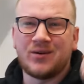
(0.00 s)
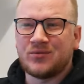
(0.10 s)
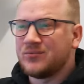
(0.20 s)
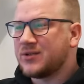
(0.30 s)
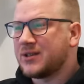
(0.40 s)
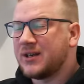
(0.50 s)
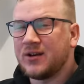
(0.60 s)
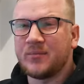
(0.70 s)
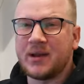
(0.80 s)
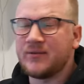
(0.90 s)
Oh, suddenly you
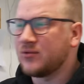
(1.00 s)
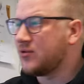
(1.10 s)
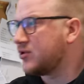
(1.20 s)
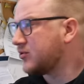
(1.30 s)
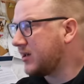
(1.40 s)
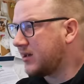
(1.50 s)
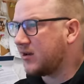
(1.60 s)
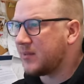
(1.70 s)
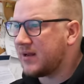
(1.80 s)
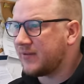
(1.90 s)
got to pay for auto trade, you
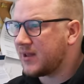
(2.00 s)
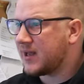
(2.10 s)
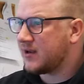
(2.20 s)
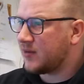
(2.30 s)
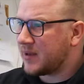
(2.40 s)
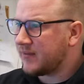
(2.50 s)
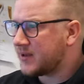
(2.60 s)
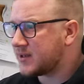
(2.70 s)
got to pay for that, you got to pay for